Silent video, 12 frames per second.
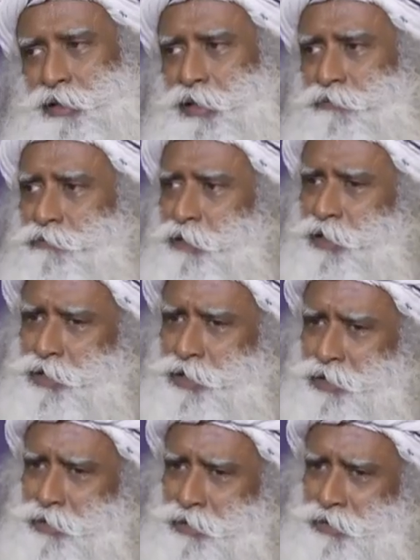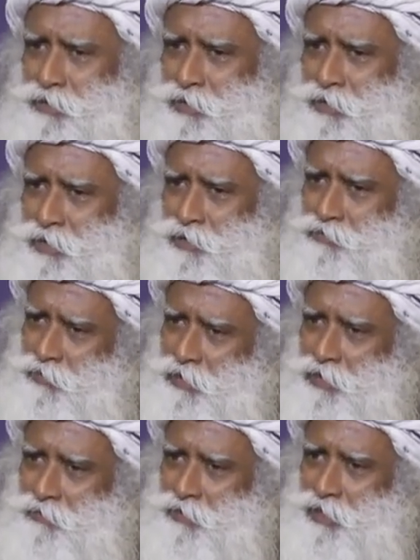can function
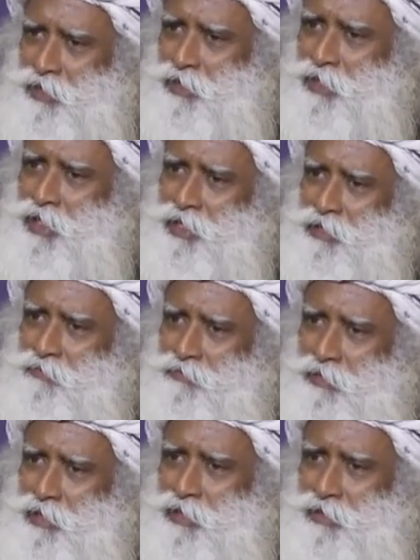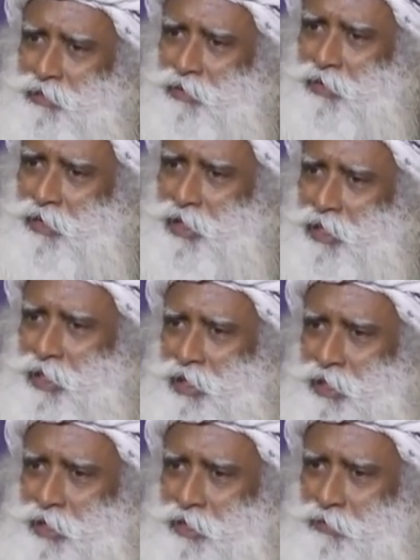effectively in any field or any
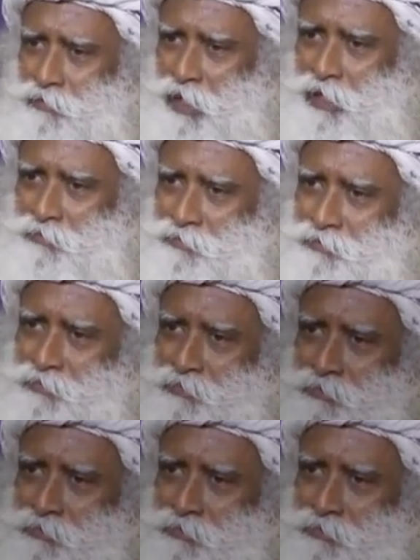area of life?